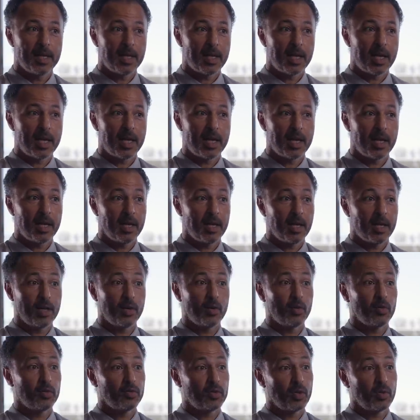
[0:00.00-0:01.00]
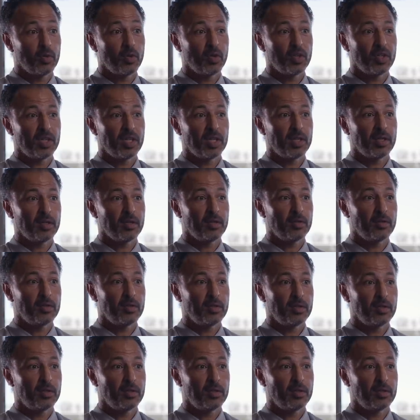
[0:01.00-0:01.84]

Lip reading: and also looking